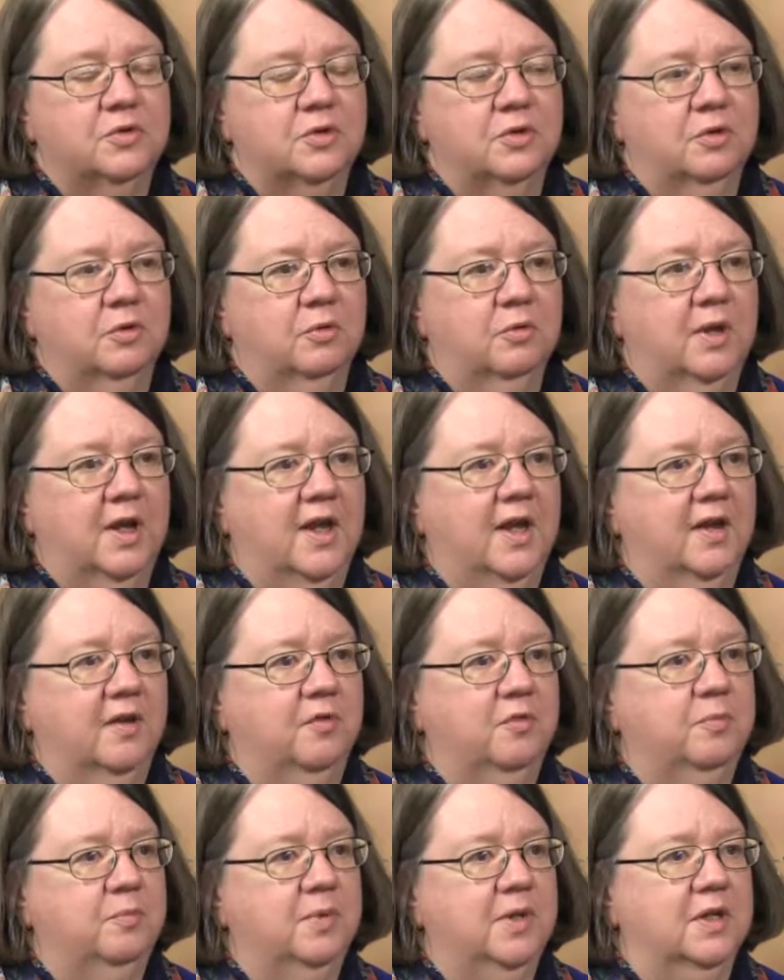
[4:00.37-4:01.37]
who
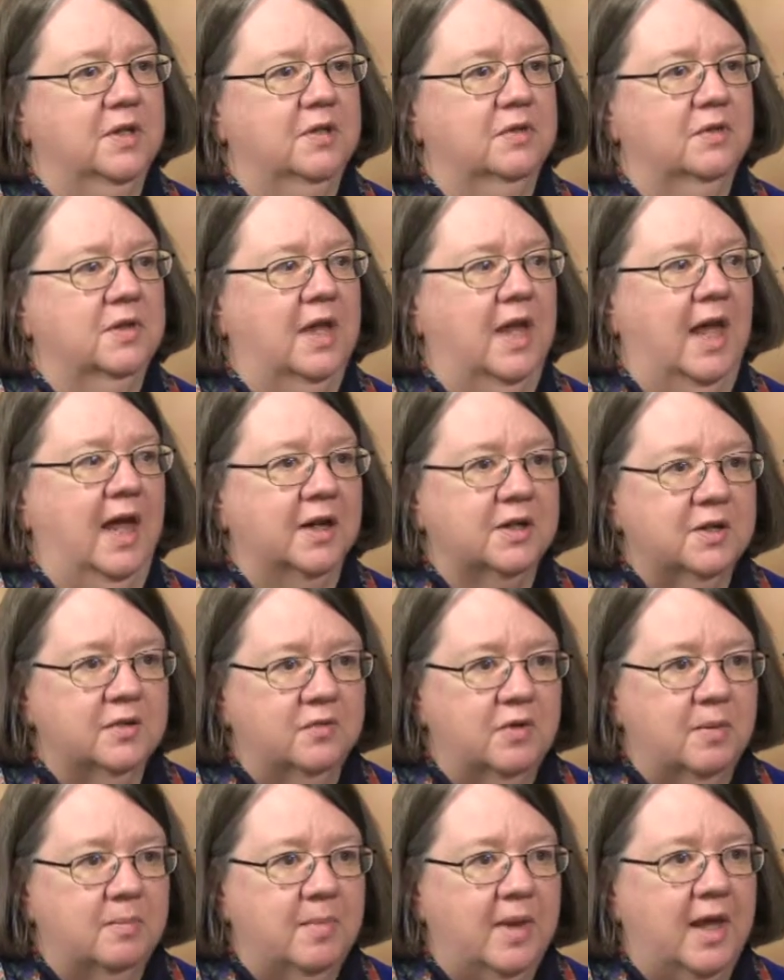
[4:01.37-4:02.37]
have been active
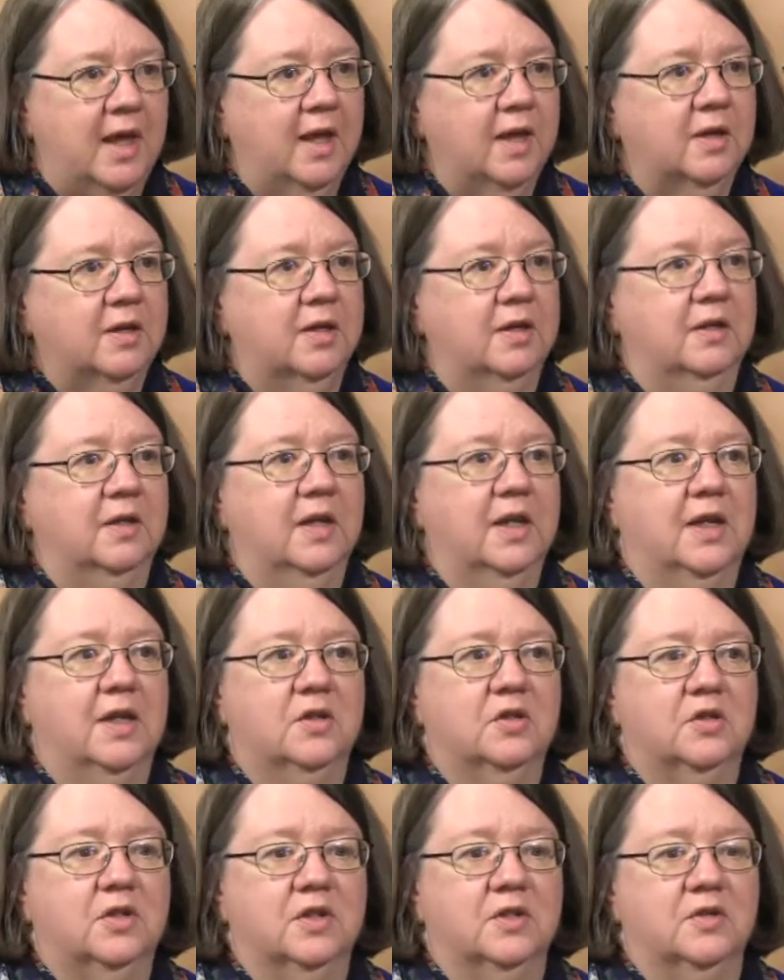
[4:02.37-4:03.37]
at Mac,
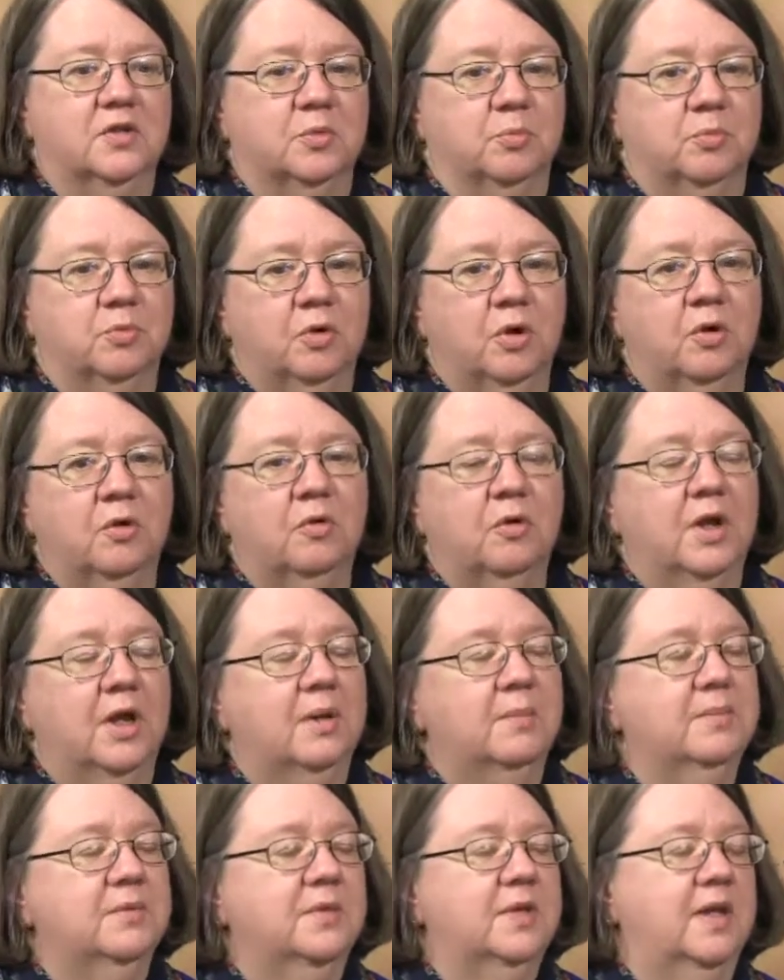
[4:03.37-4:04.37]
engaged in some
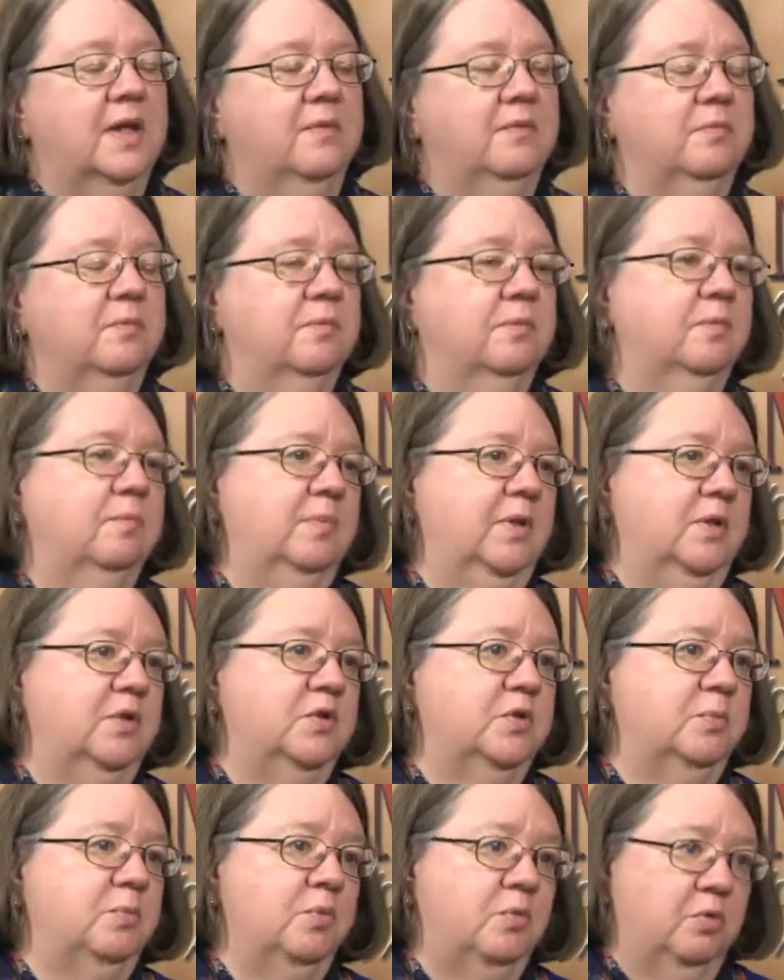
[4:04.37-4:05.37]
programs, have been
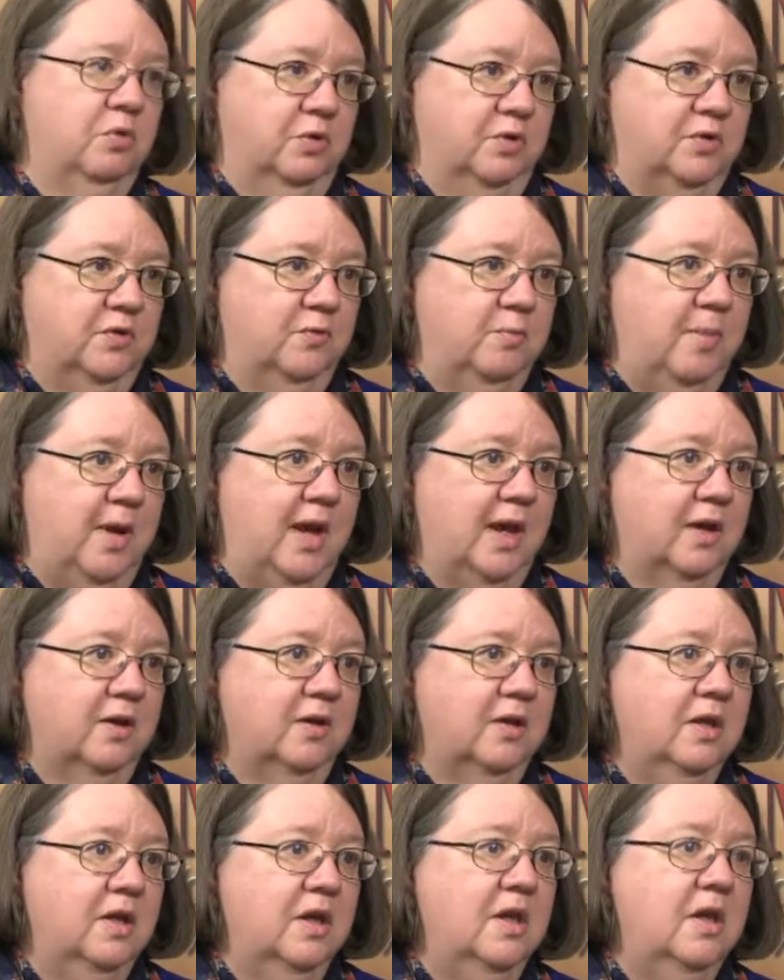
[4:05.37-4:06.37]
supporters of Mac.